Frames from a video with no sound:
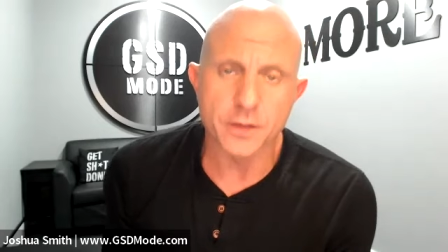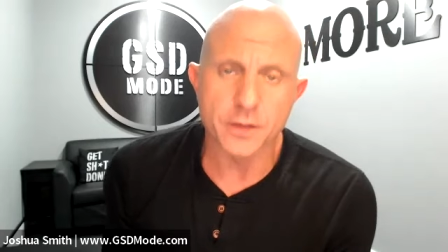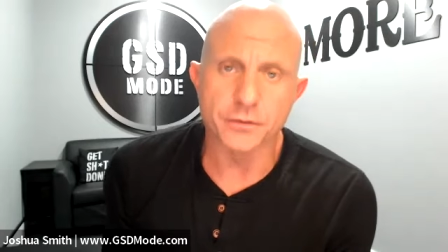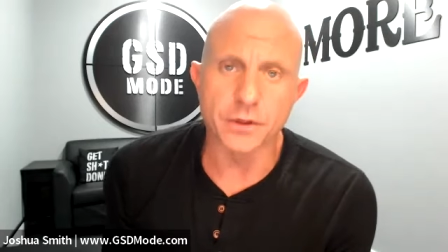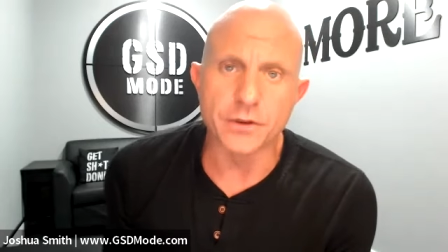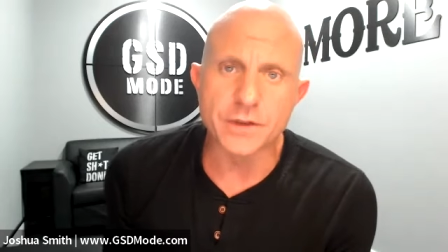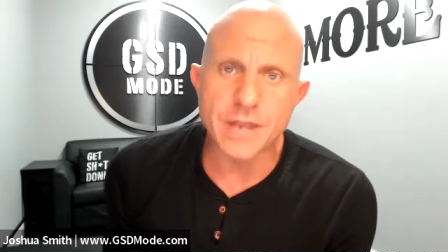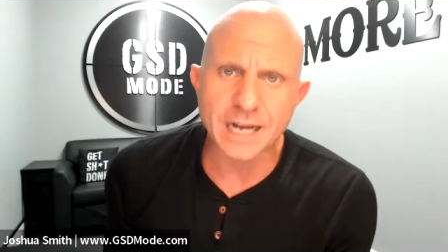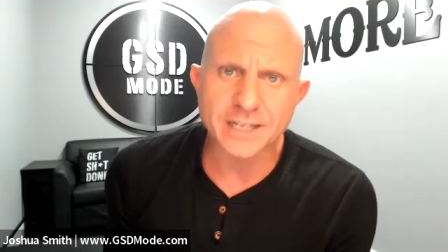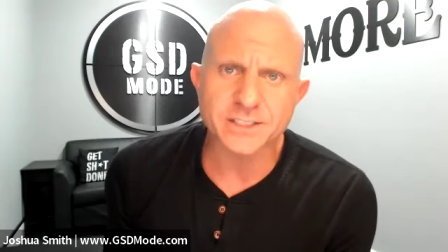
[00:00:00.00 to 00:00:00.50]

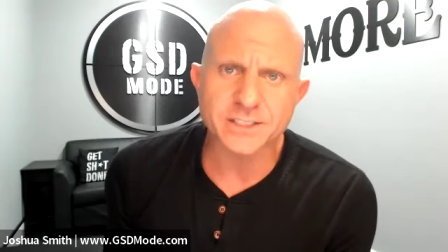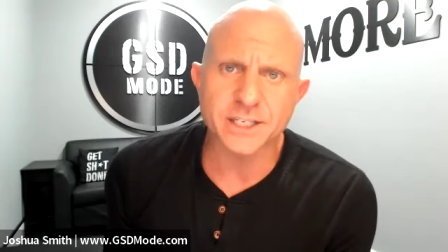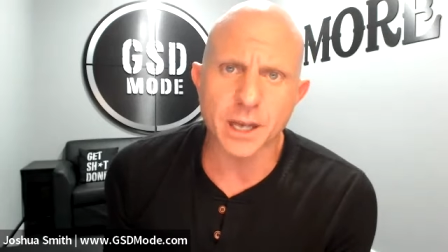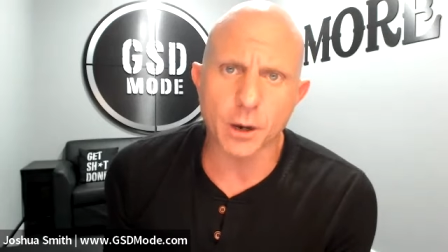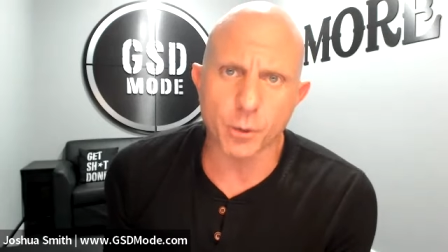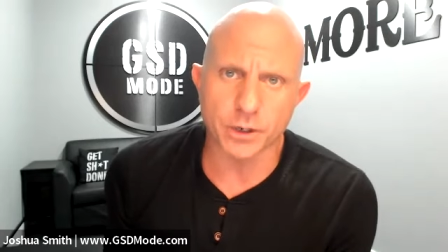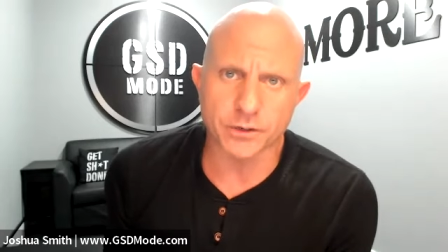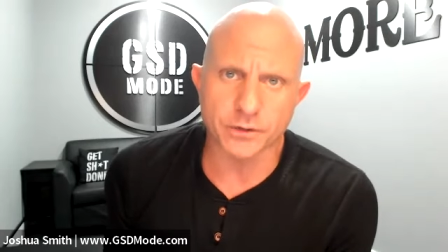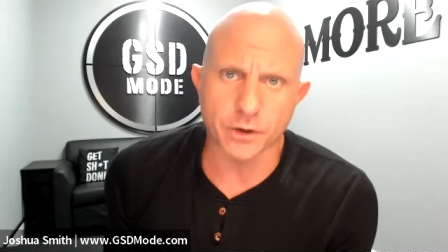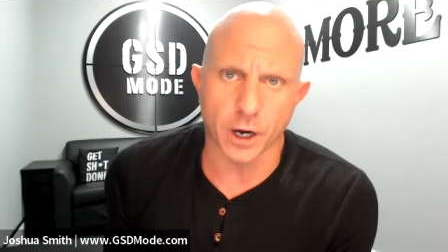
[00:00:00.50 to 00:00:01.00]
the next thing i
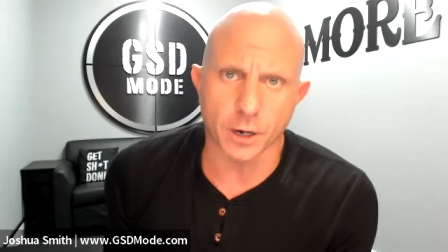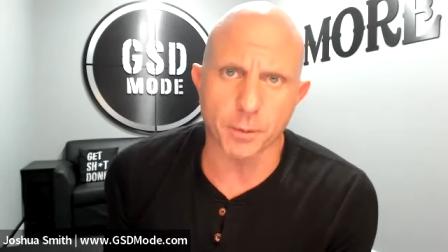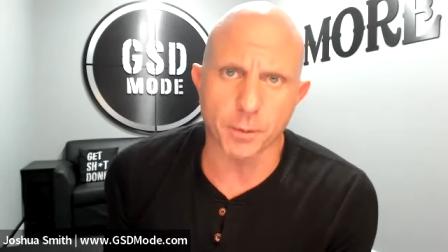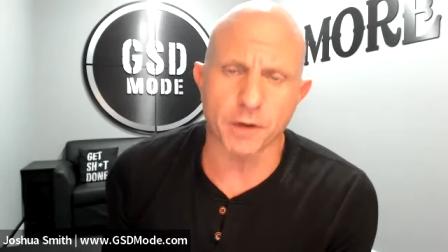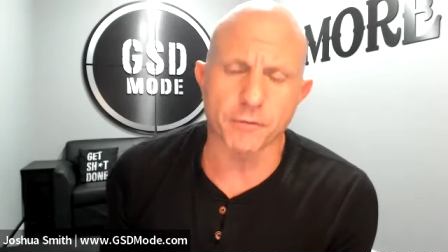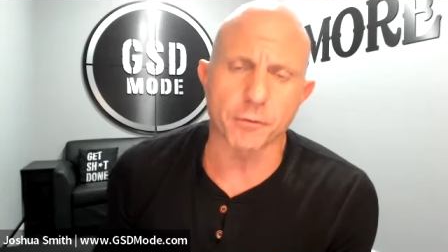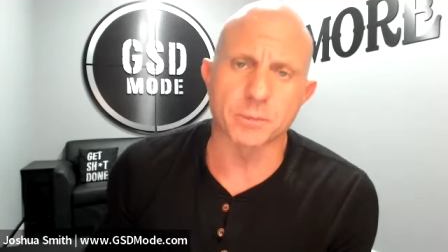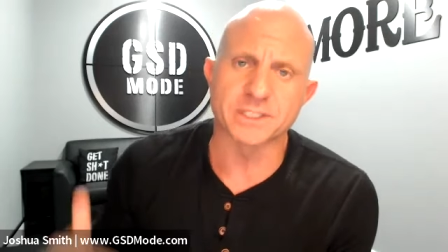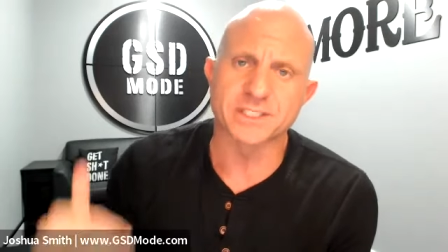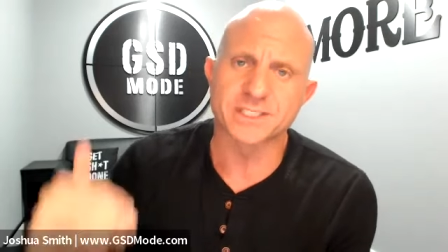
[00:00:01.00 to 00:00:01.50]
want to talk
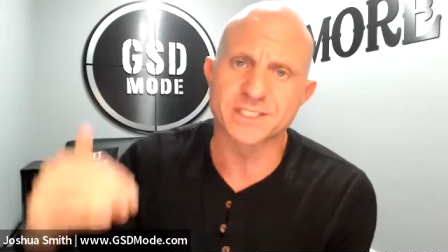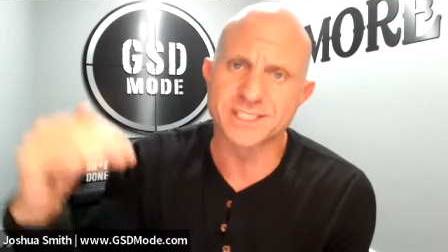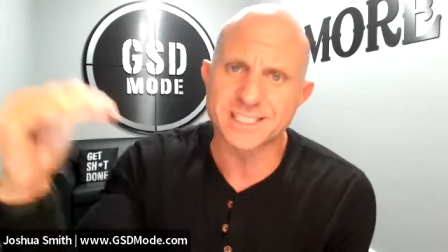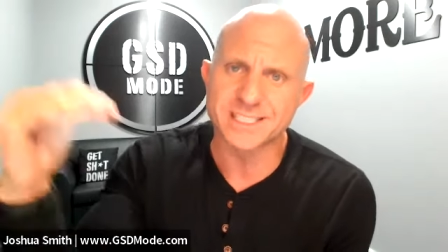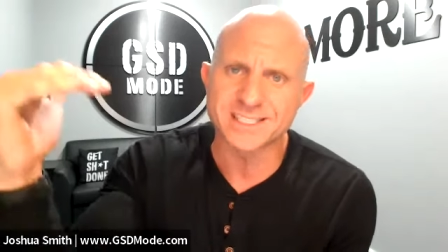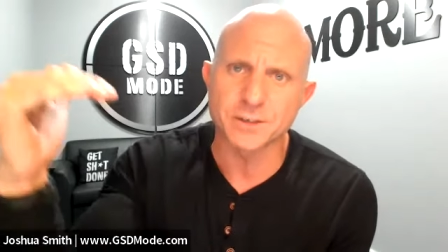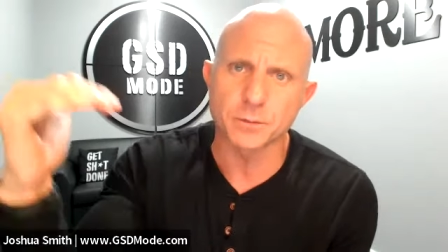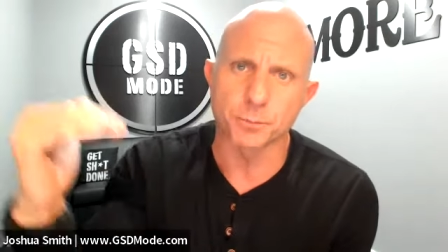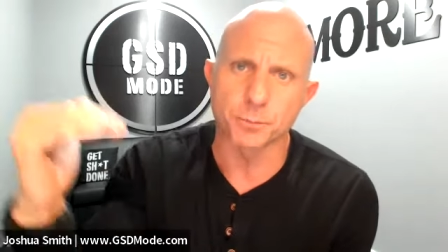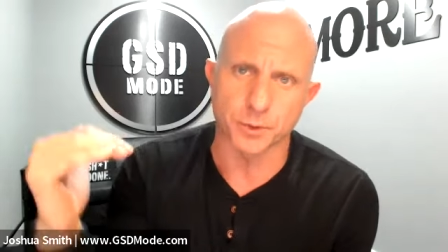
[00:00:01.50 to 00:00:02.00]
about from a
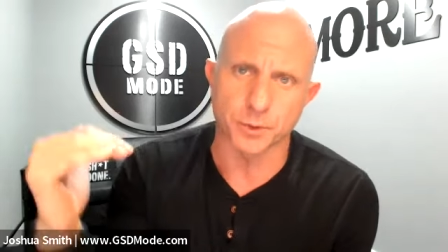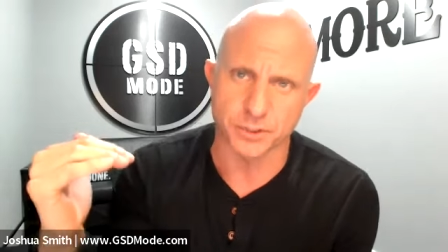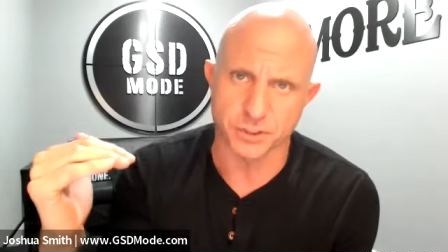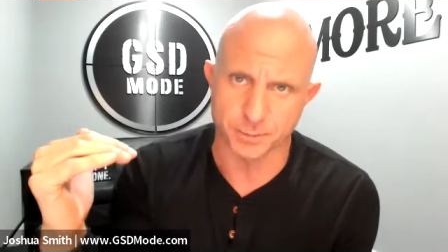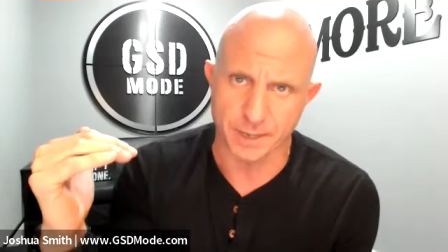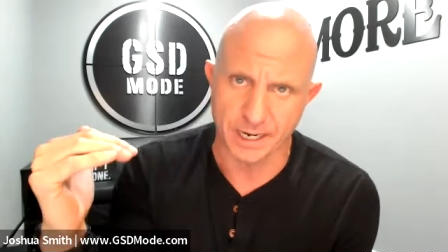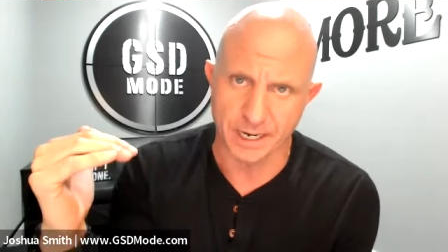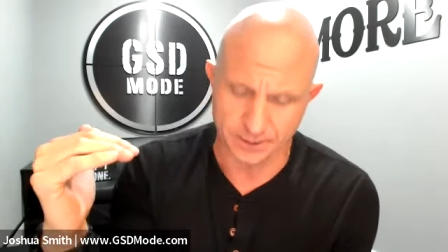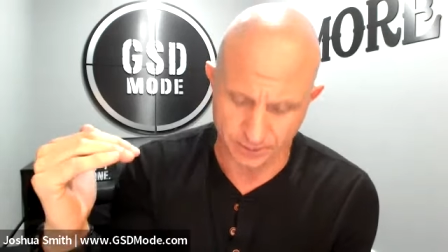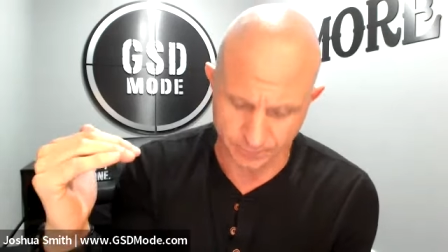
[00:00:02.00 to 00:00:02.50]
system
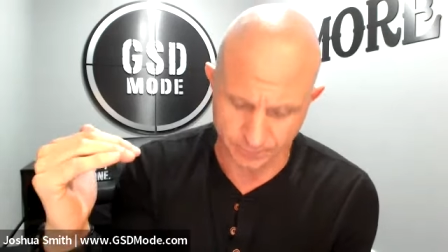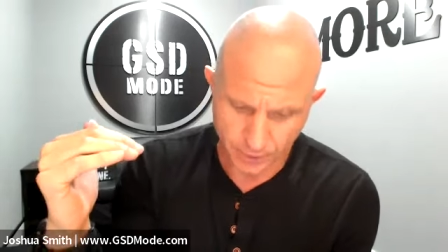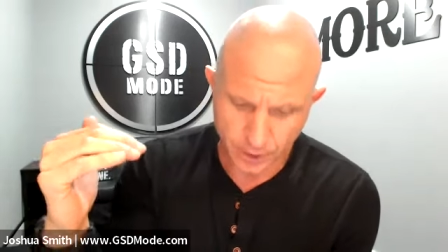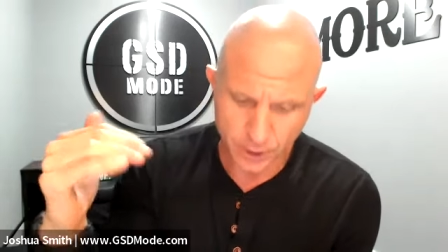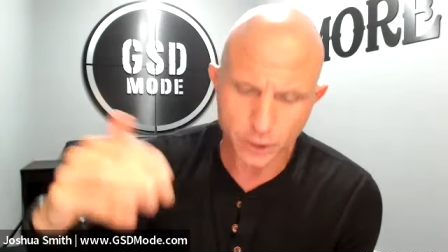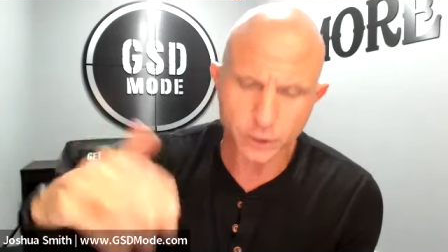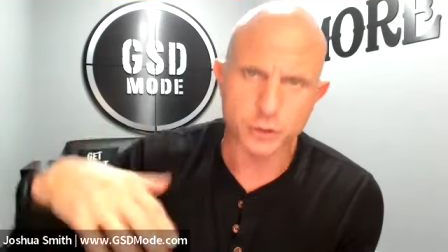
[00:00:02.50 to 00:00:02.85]
perspective